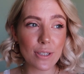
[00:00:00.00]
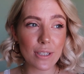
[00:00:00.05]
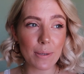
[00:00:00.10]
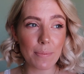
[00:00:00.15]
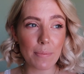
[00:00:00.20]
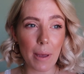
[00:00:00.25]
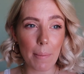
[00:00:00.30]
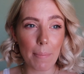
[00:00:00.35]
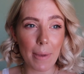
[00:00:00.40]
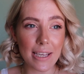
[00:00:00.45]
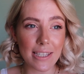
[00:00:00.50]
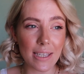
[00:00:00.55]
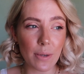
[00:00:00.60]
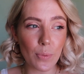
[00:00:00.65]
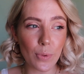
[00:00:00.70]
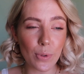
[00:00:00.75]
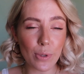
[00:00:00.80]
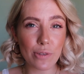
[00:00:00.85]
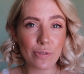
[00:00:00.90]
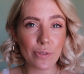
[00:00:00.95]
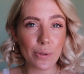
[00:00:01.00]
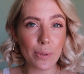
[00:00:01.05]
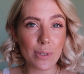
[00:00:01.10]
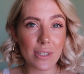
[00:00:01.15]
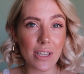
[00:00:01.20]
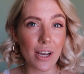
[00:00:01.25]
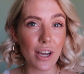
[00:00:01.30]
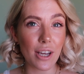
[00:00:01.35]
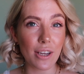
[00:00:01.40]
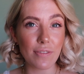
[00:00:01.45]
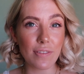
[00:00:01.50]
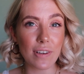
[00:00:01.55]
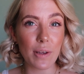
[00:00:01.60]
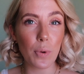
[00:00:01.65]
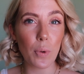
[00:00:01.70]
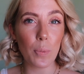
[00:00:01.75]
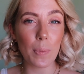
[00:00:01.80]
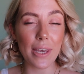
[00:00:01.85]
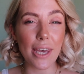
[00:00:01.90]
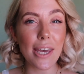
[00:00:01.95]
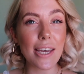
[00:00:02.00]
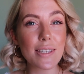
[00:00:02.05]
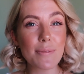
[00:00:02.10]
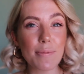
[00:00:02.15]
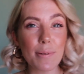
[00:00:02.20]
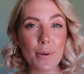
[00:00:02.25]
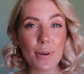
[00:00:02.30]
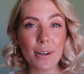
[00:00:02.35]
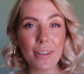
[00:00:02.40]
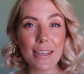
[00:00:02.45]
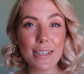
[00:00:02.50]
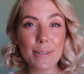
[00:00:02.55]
some amazing waterfalls that hopefully we'll be exploring